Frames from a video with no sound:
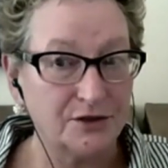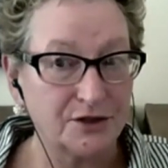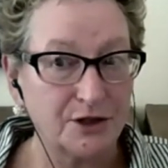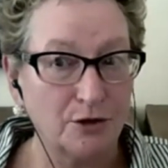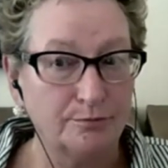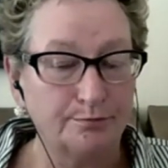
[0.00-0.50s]

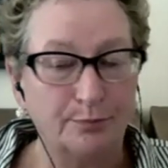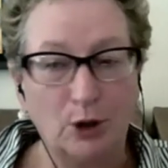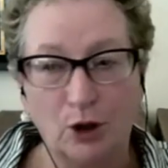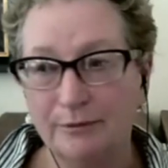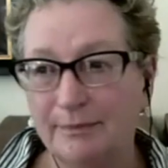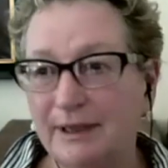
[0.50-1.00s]
So
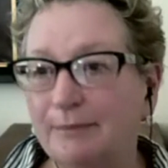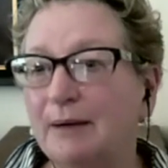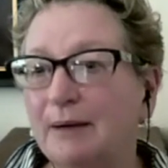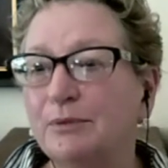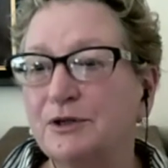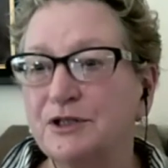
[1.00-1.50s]
pardon me,
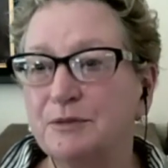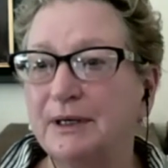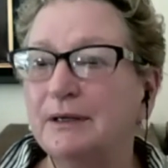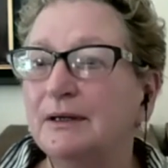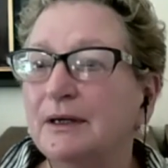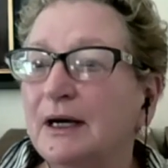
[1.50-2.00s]
members, but
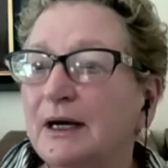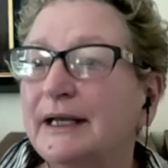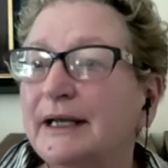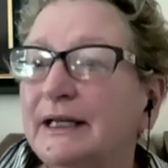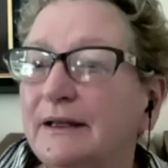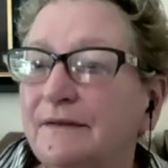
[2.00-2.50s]

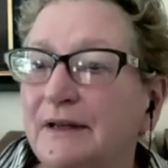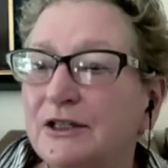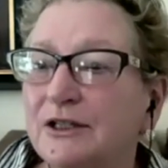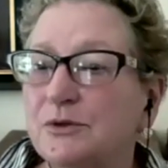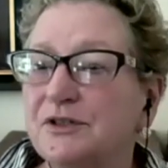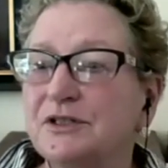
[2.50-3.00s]
again, in the
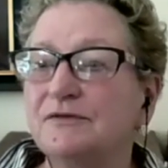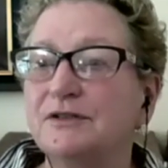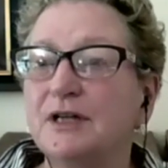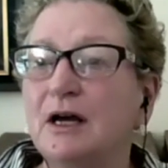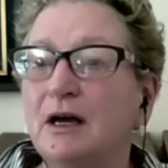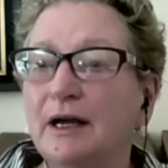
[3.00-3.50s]
interest of
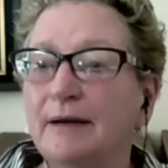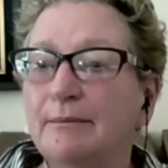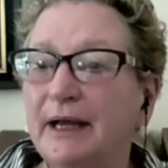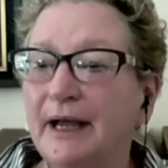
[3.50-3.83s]
time.